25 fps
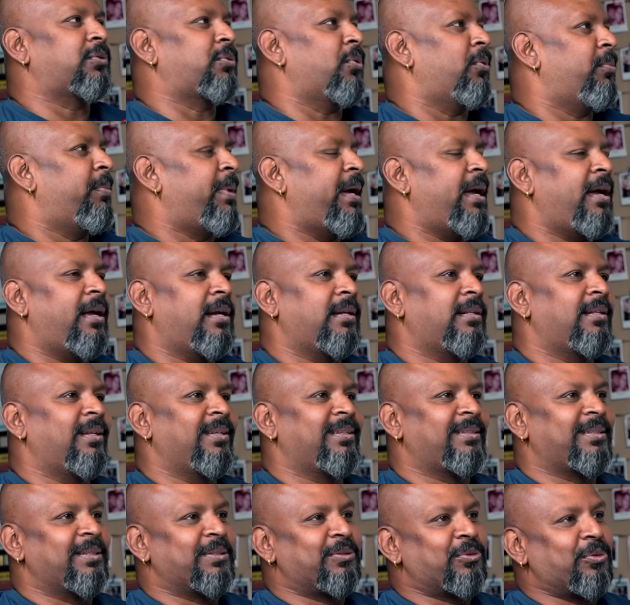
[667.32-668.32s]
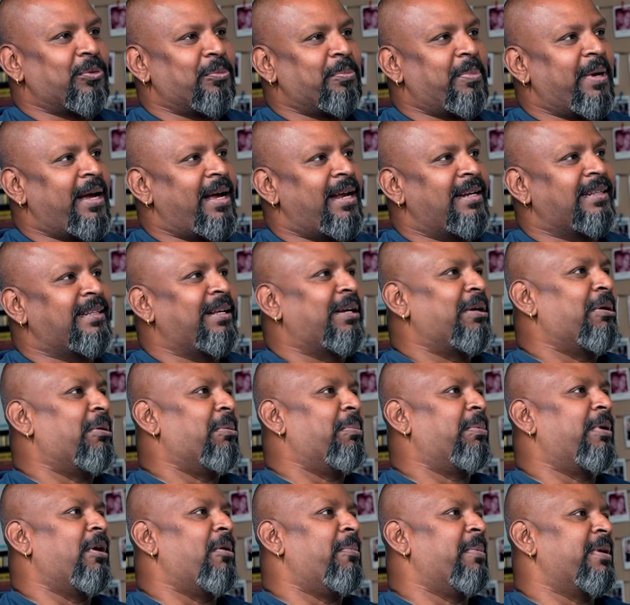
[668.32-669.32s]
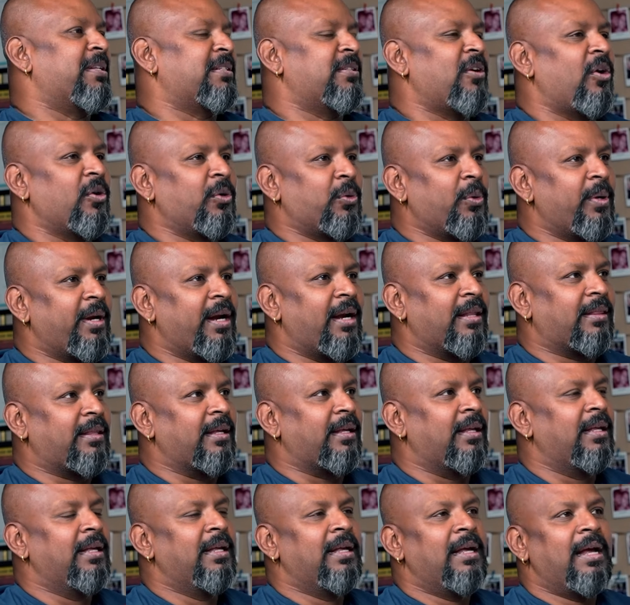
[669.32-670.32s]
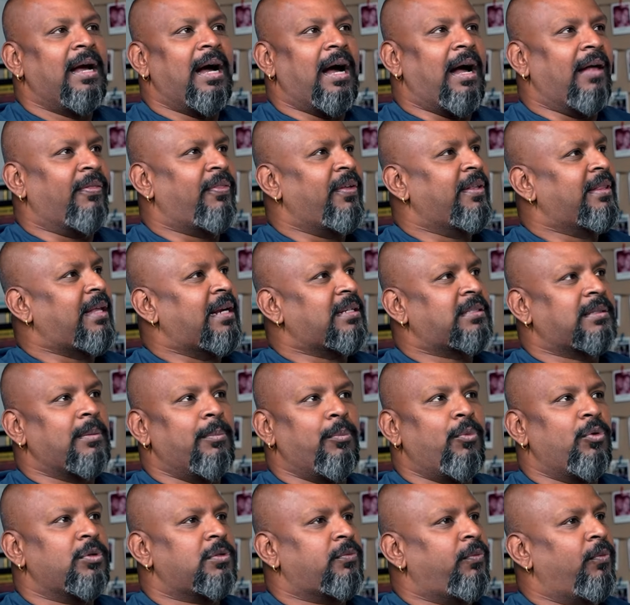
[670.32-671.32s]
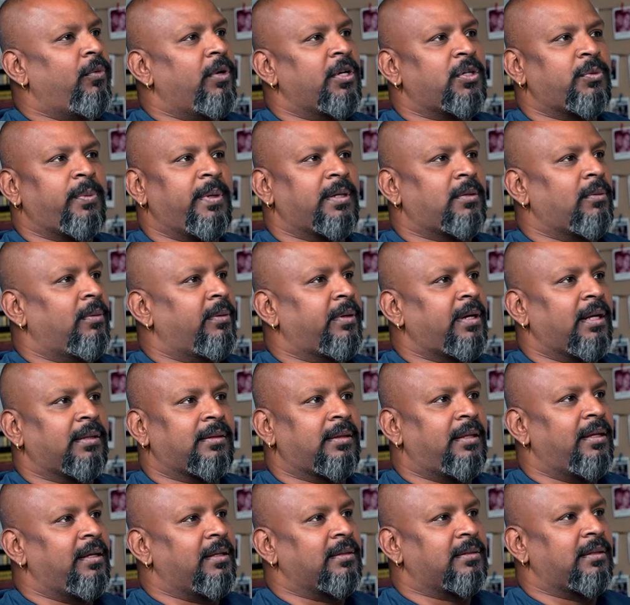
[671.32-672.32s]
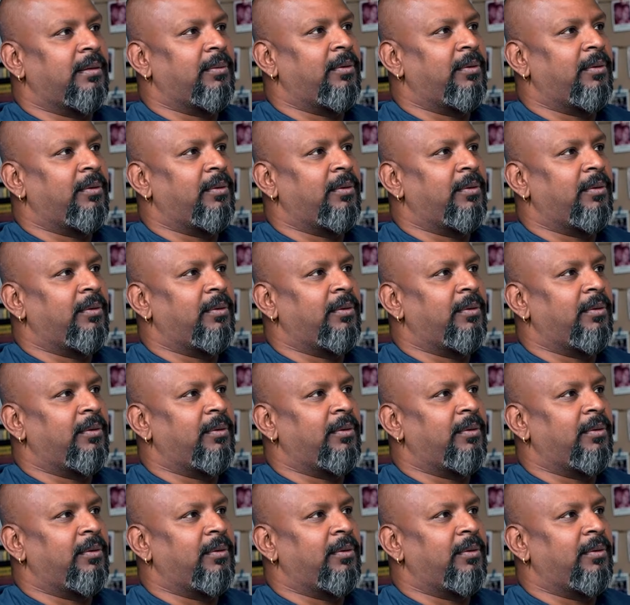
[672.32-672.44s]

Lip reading: are so bad, this is so bad, the government is not doing anything. I think that's the most foolish way to look at things.